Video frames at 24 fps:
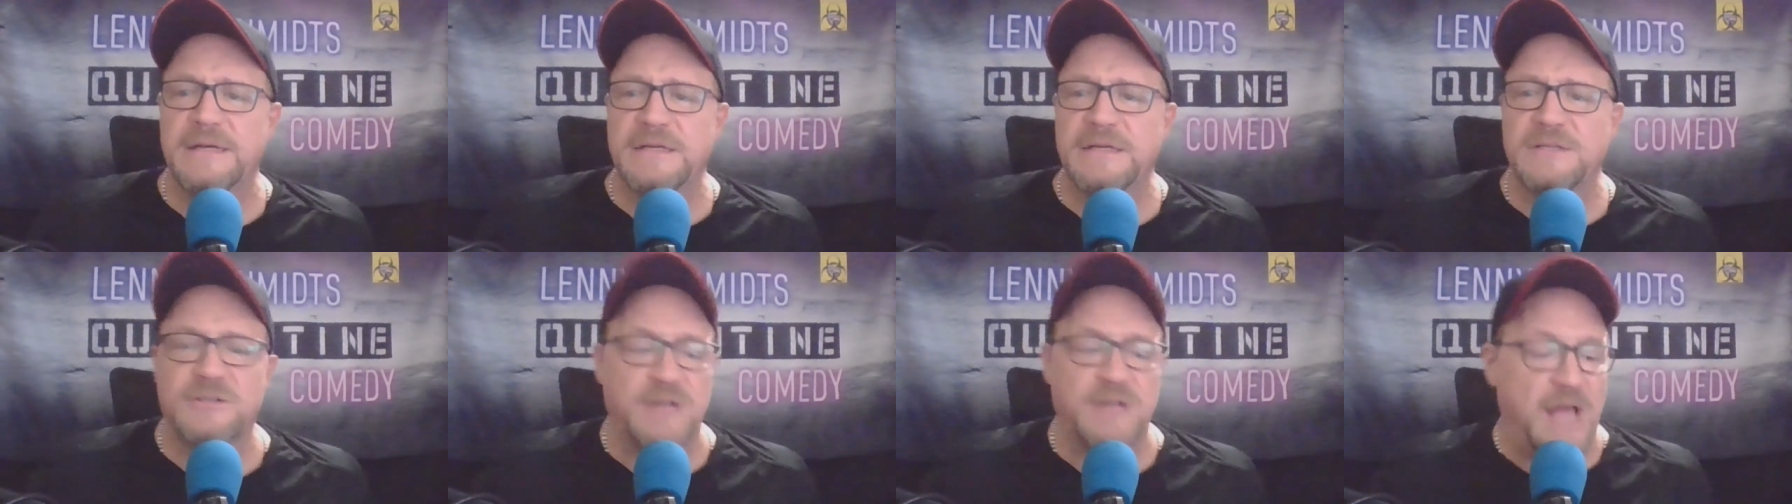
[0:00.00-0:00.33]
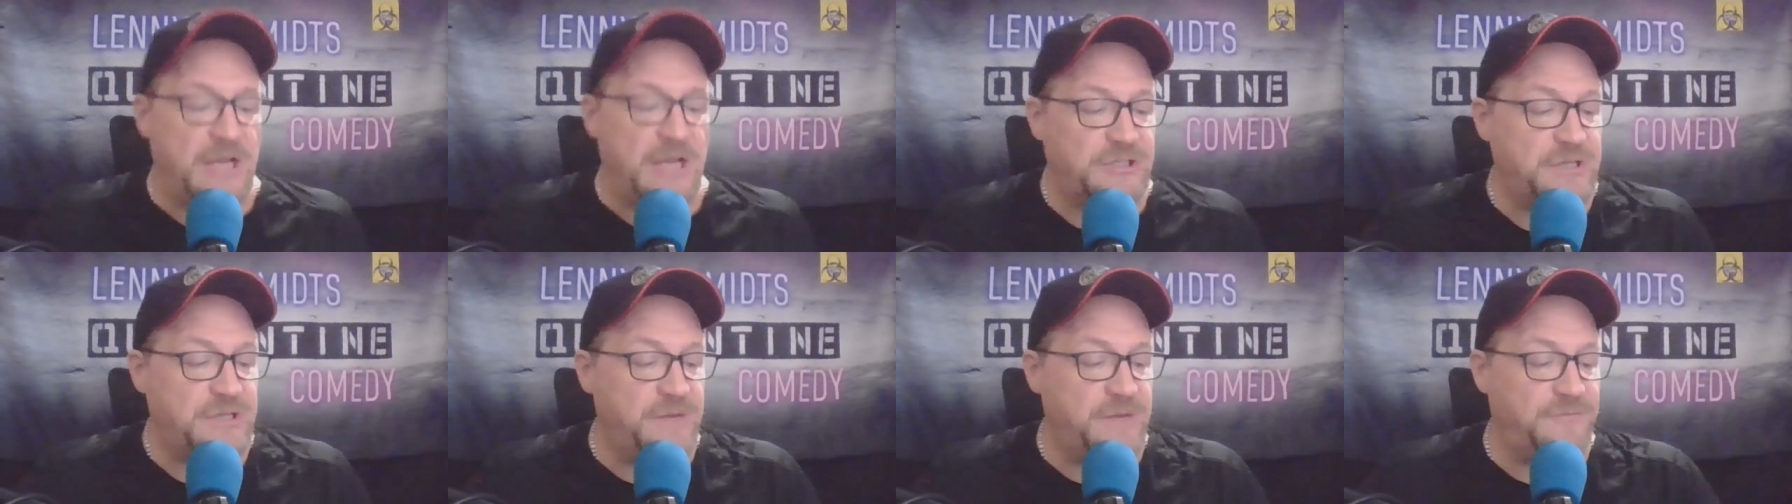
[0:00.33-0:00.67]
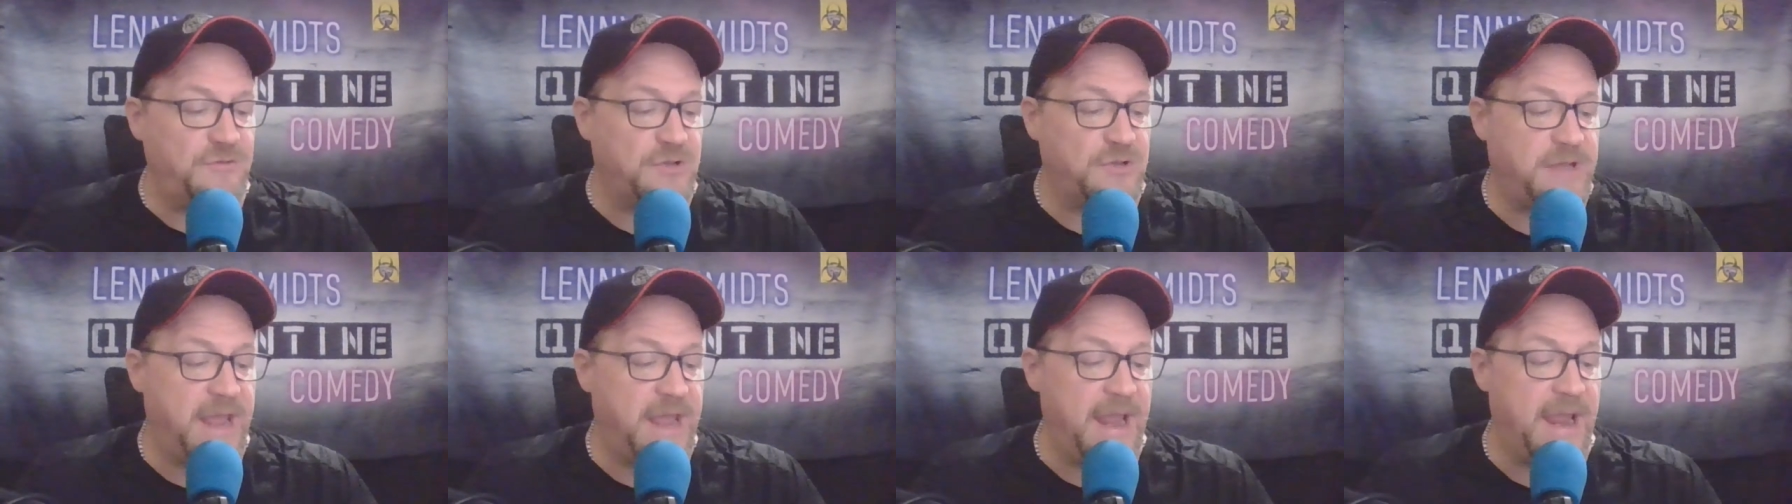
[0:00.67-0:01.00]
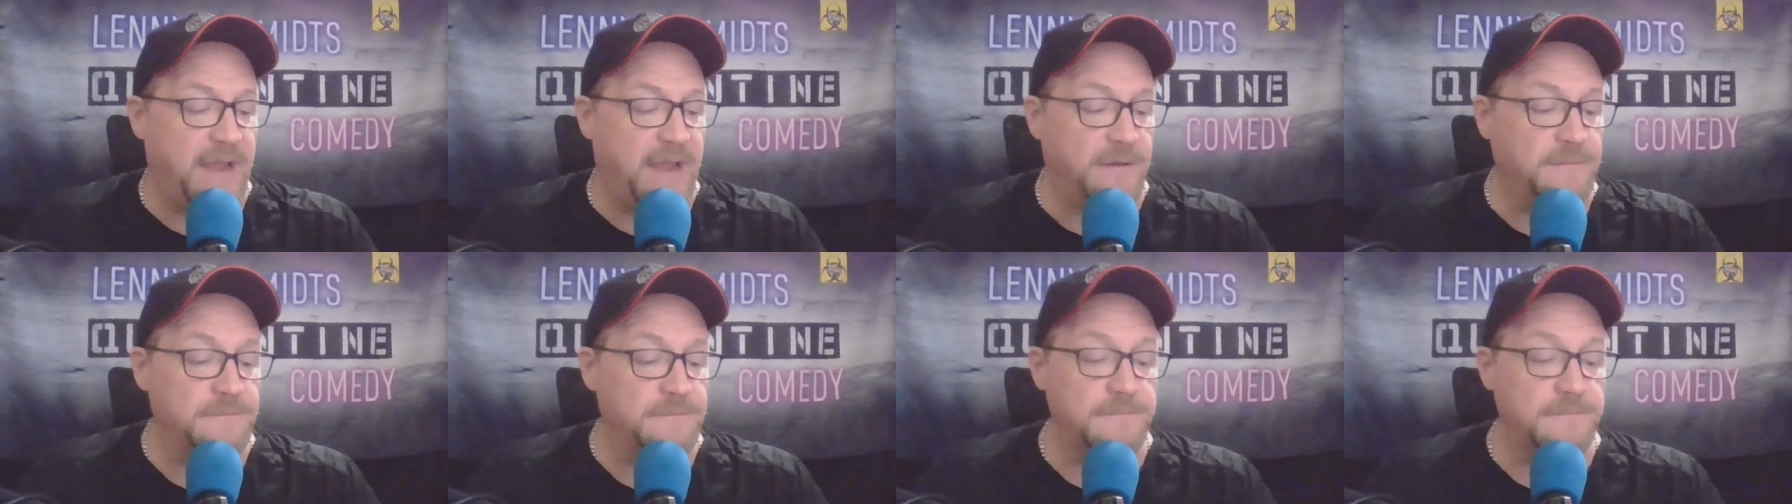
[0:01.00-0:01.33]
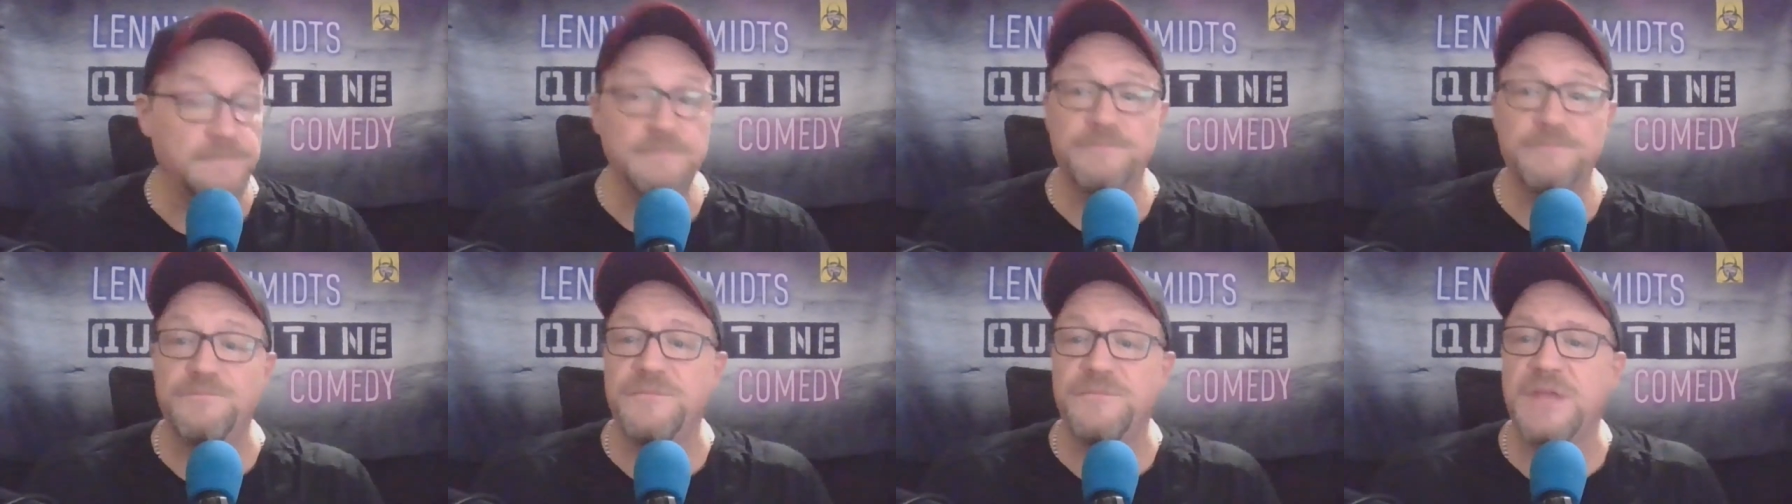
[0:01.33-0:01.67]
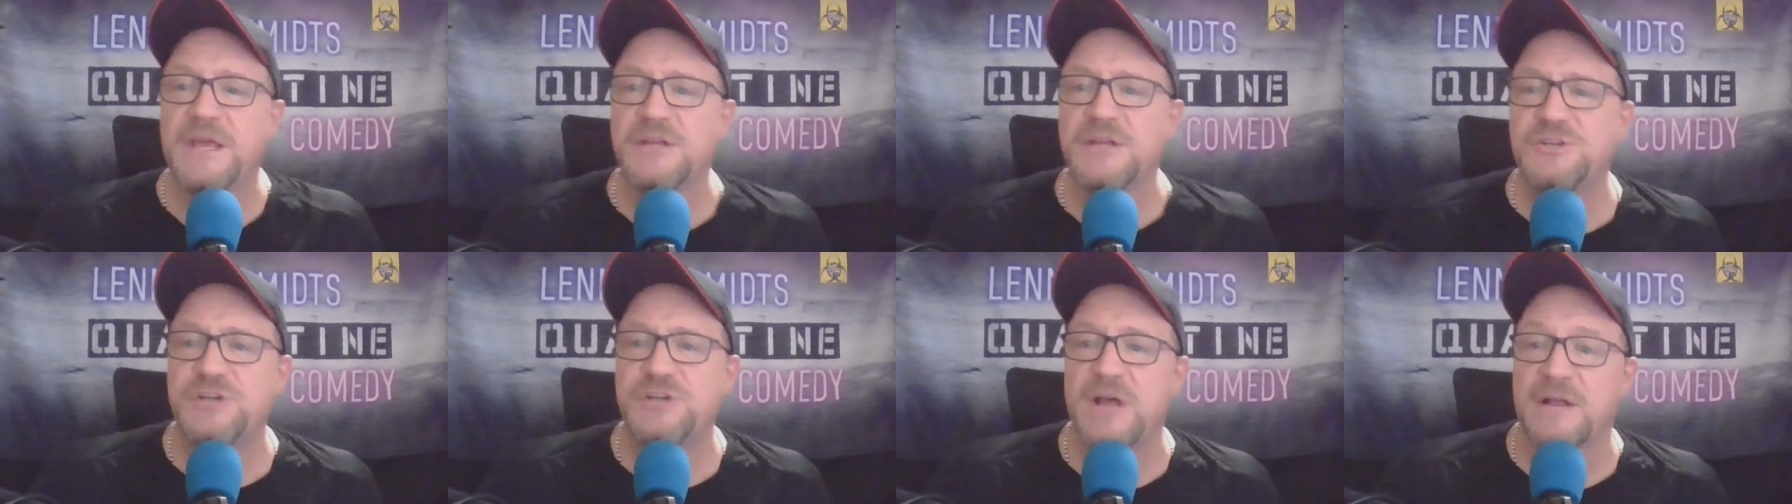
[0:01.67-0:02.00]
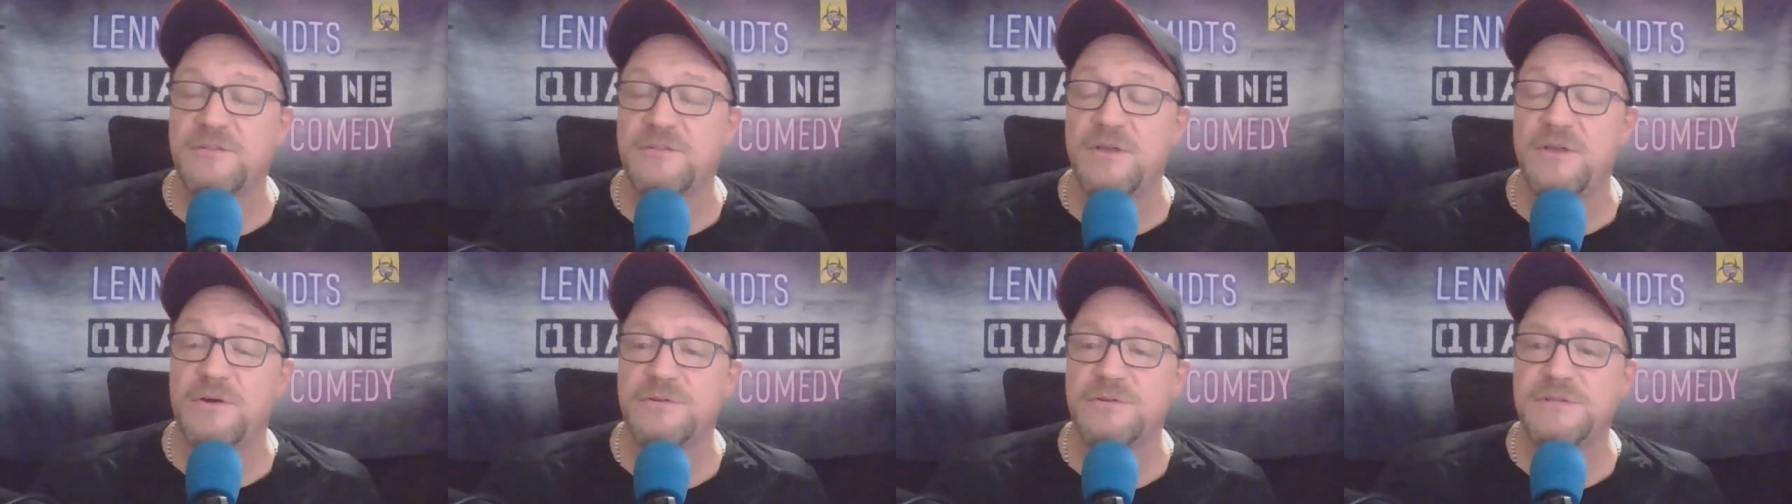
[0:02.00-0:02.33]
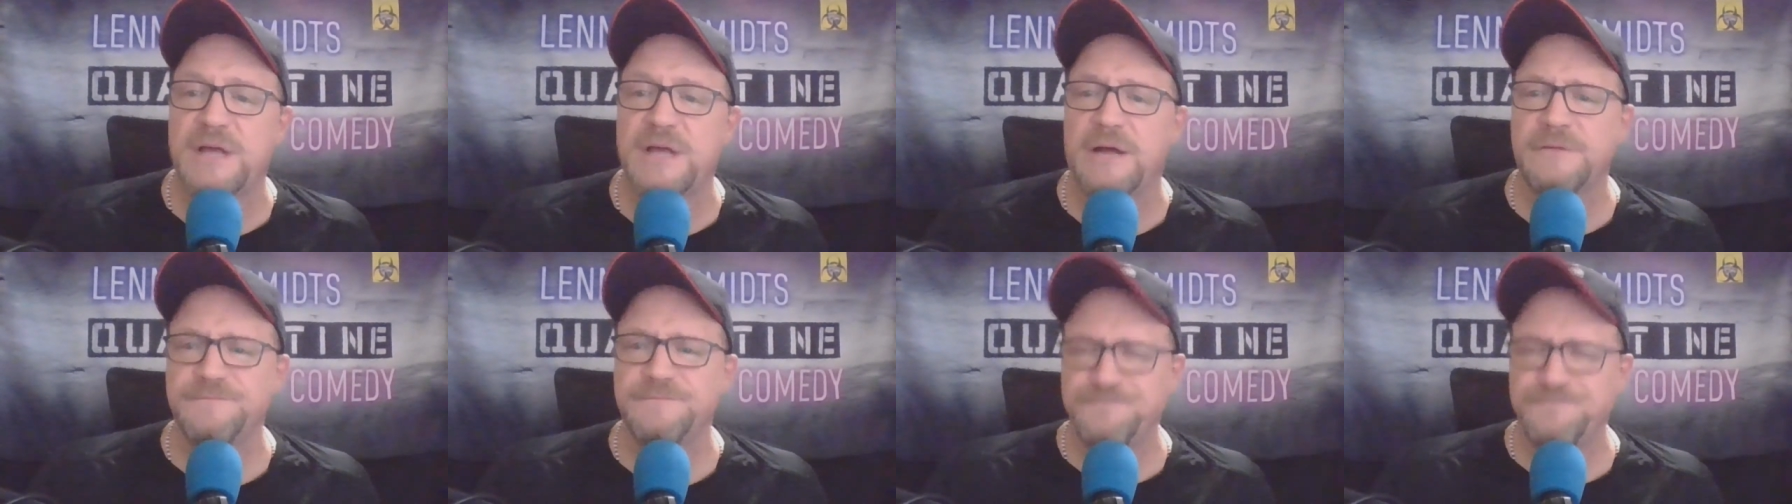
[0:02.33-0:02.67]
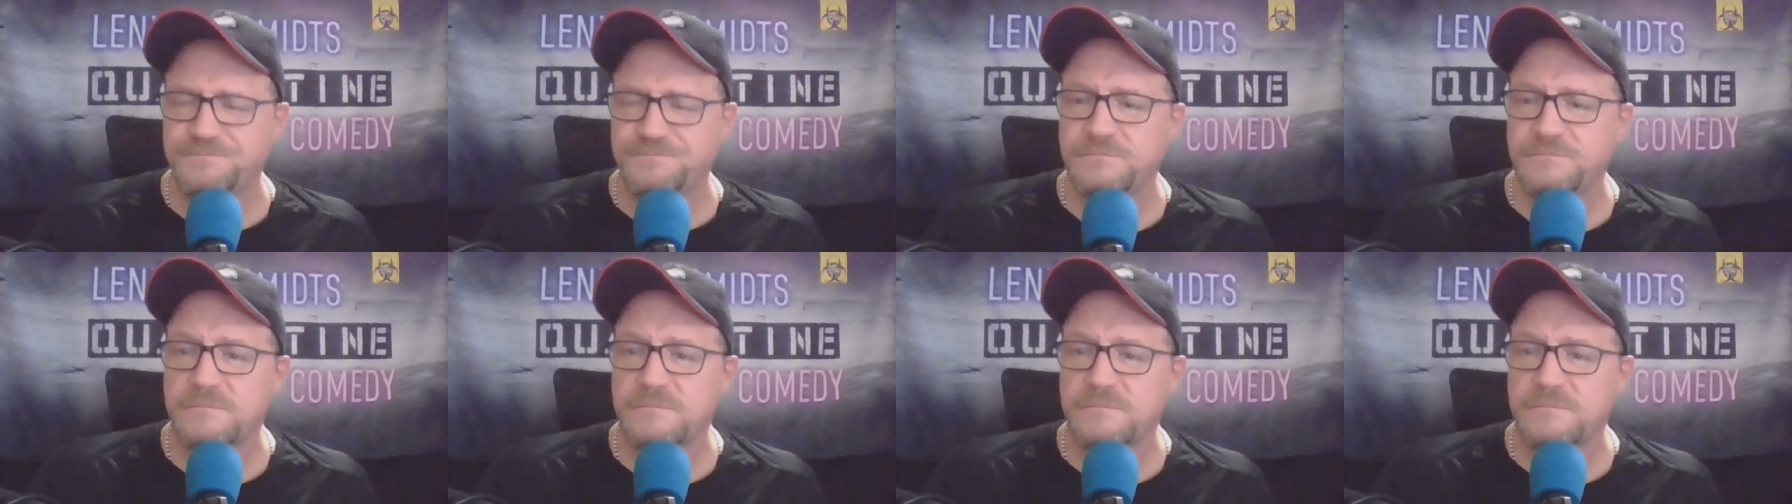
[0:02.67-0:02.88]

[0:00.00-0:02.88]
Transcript: slash if you can. You can check those out.